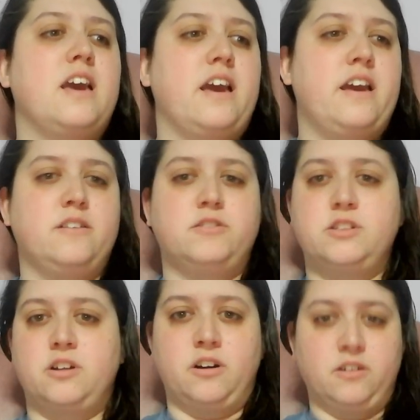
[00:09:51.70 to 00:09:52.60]
and
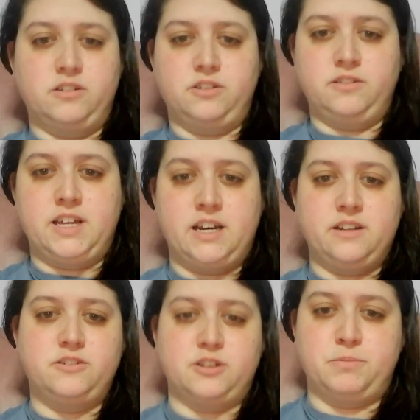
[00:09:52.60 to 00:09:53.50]
start do
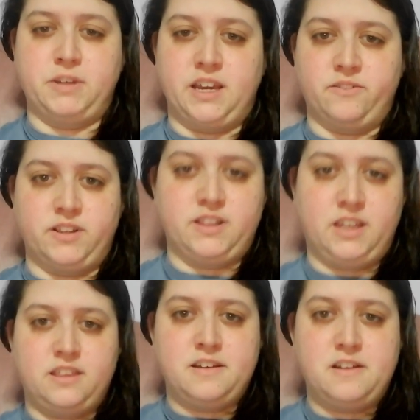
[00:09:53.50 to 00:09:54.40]
that trip again with
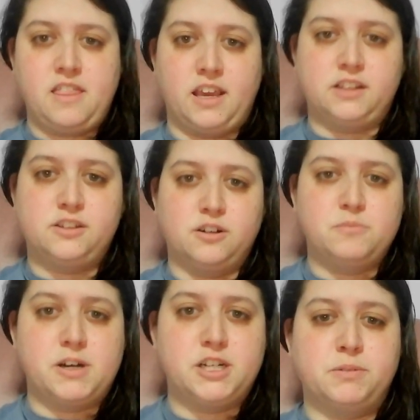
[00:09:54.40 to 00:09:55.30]
Nathan, like so
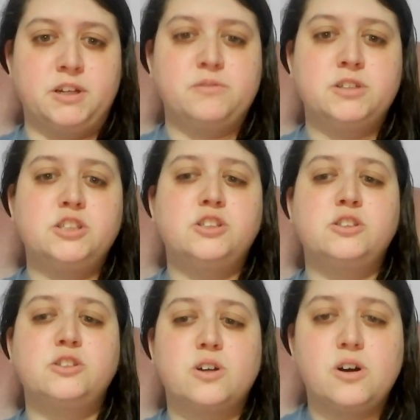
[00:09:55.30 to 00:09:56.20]
much, but it was
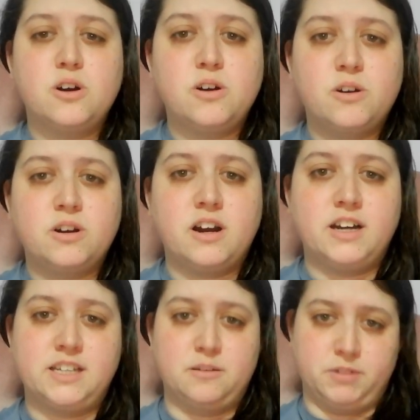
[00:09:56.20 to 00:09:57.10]
so
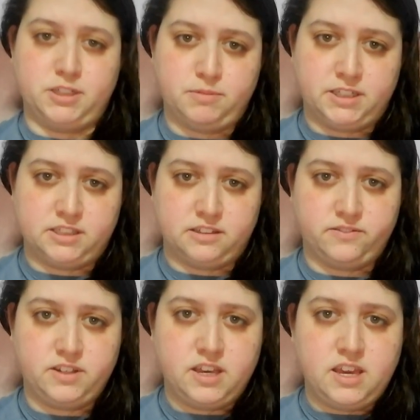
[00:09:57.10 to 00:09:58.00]
goddamn expensive.
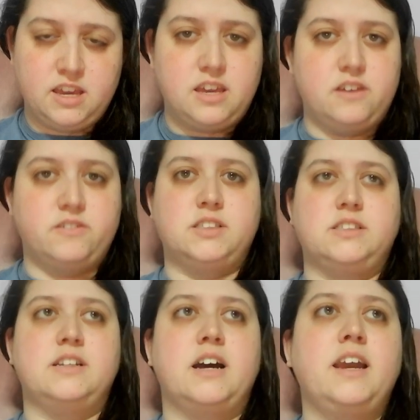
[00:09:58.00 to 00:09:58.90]
It was
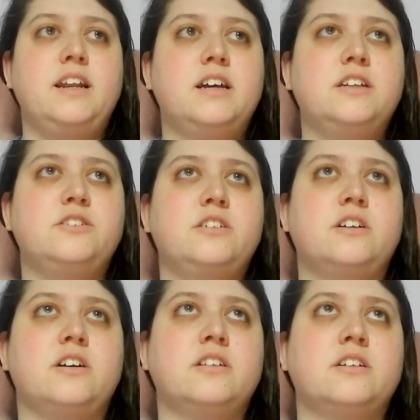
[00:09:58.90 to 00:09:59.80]

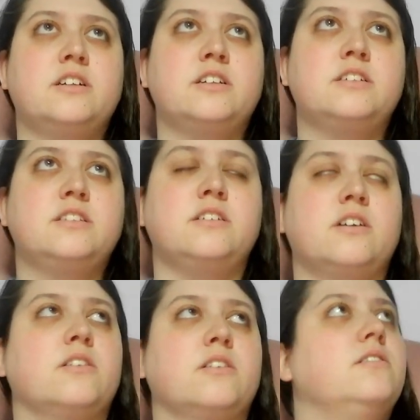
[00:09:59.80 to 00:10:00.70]
$900,
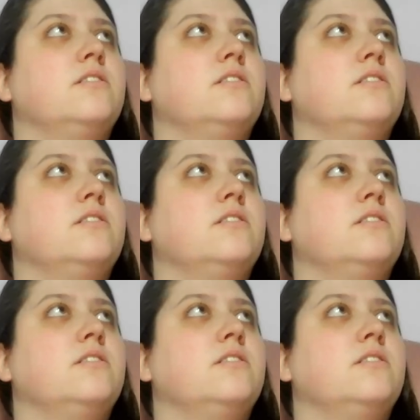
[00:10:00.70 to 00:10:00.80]
no,